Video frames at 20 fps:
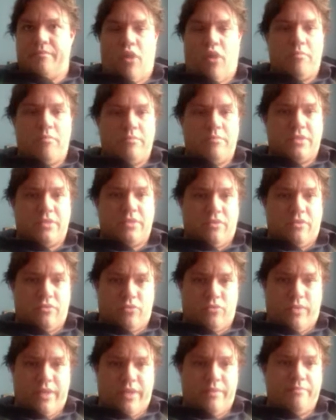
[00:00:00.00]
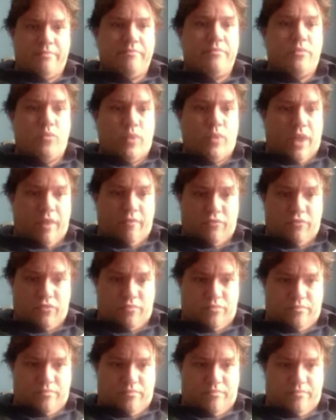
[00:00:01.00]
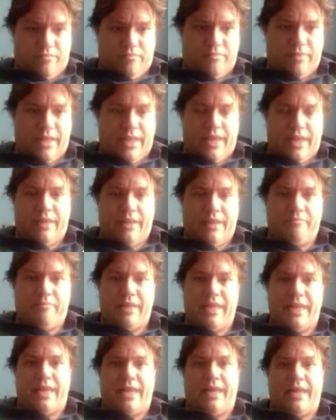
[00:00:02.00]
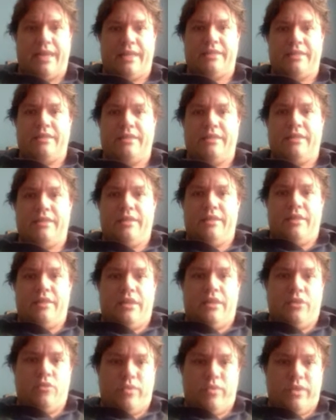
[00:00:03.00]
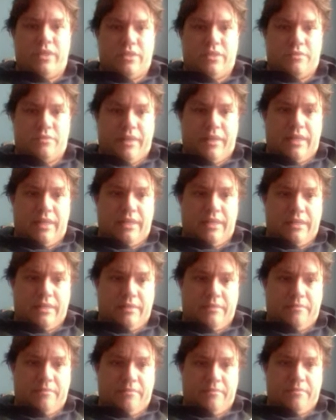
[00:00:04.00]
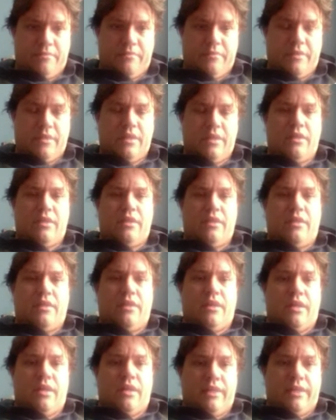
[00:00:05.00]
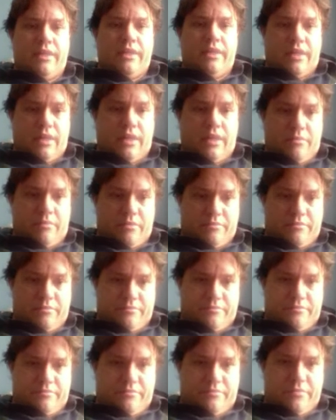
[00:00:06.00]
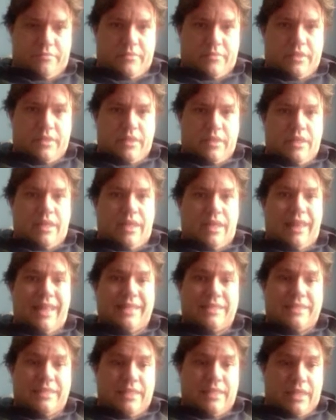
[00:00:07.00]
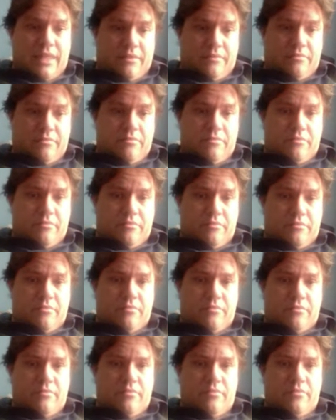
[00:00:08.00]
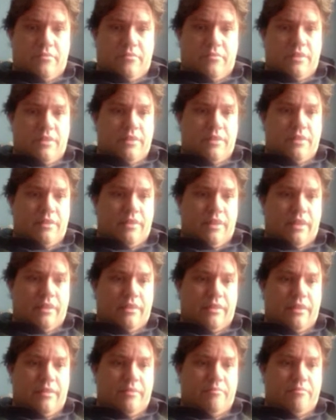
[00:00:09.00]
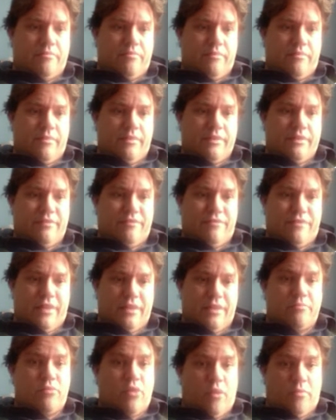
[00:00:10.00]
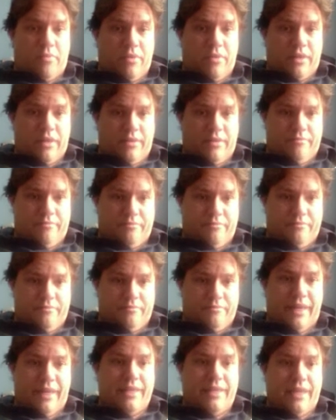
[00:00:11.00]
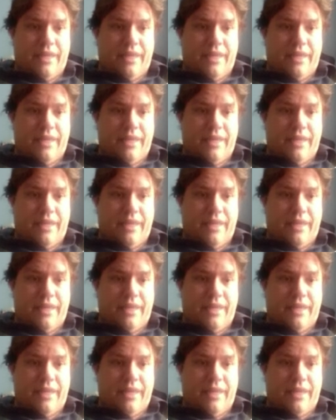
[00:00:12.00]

problems along the way? We have to plan ahead. You win the spade lead and lead a club. And let's say that they defend properly by